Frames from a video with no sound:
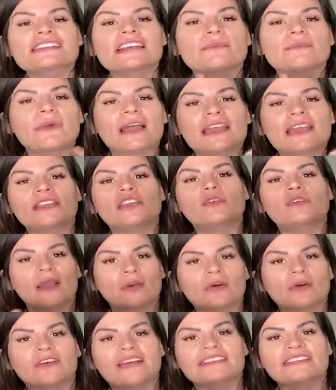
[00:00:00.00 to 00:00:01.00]
that you
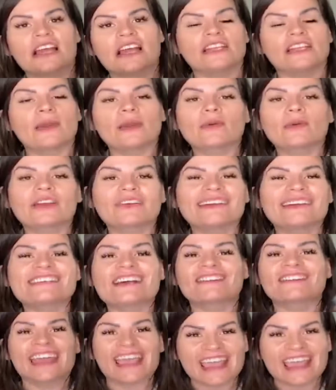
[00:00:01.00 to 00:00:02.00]
might want to write down. You might want to write
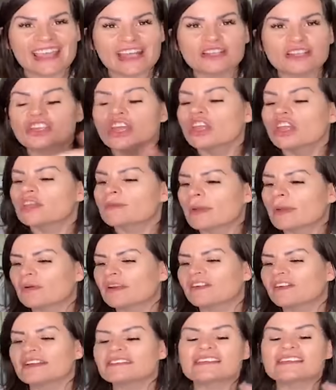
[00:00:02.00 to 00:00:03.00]
down age. You might
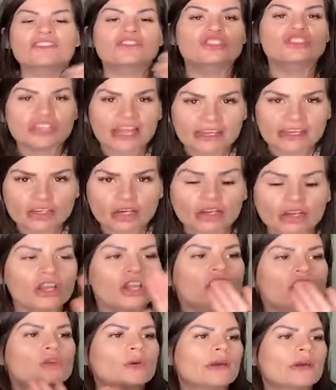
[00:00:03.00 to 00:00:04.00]
want to write down gender.
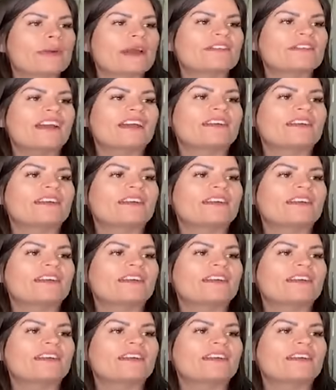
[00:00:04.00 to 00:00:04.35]
You might want to